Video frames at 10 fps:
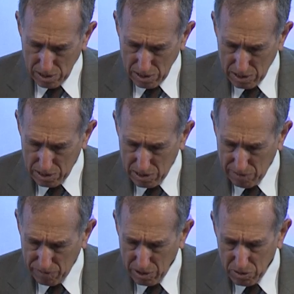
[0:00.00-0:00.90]
And
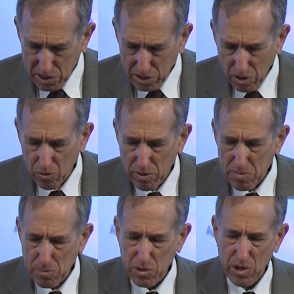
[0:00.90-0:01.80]
for those that don't
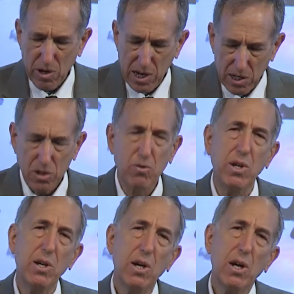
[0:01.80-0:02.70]
remember their history,